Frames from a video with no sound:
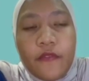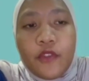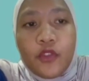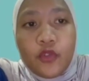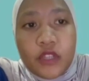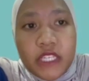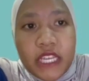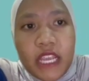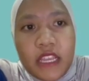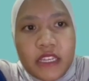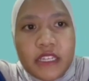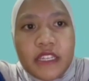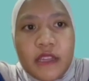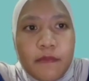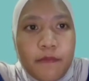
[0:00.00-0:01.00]
to
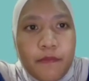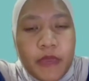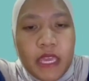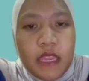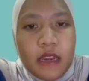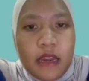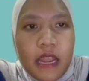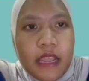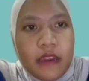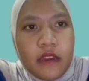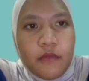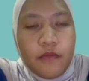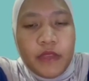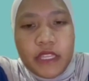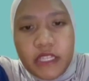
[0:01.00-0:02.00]
change the pin
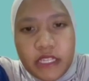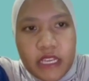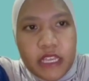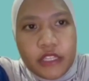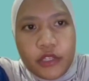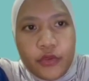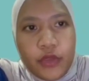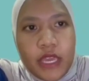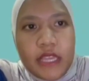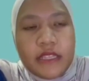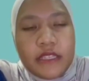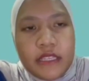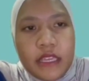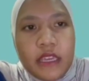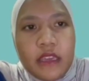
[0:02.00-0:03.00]
like the picture as you
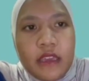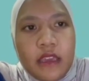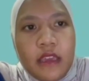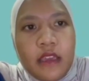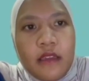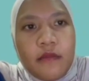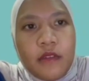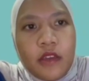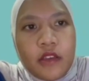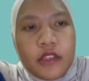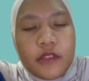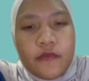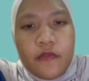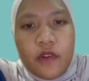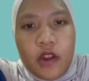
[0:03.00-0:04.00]
can see,
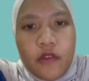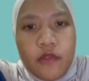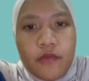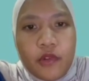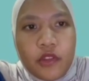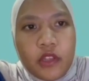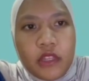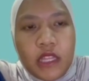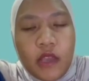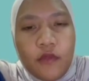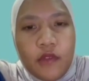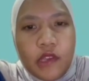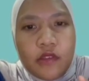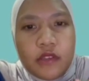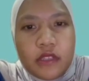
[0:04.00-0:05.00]
because for our
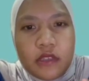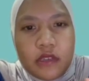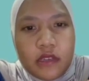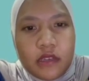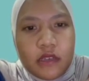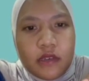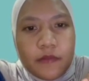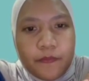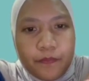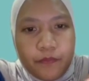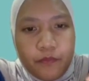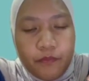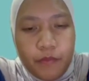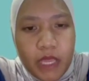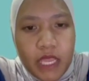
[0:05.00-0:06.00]
prototype we use a
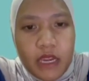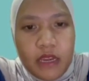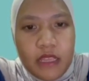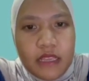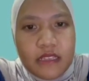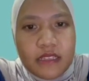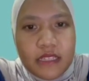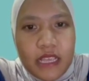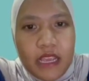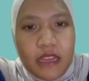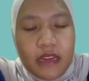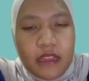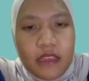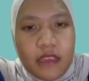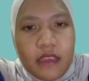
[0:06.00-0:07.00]
pin
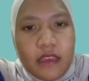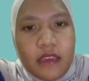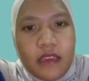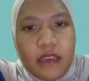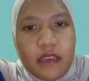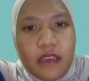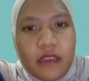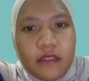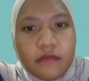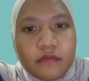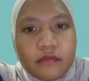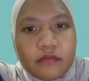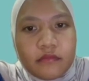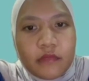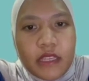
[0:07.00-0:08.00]
inside and
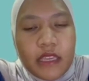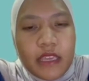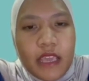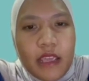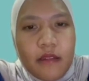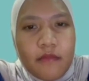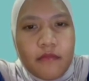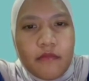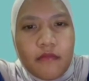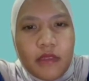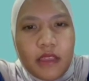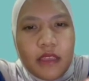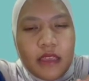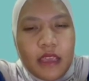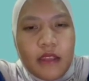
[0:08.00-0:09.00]
it can
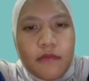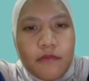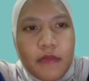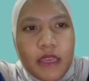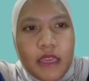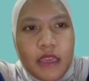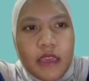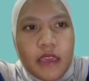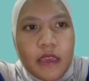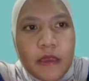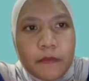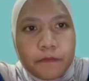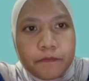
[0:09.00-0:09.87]
be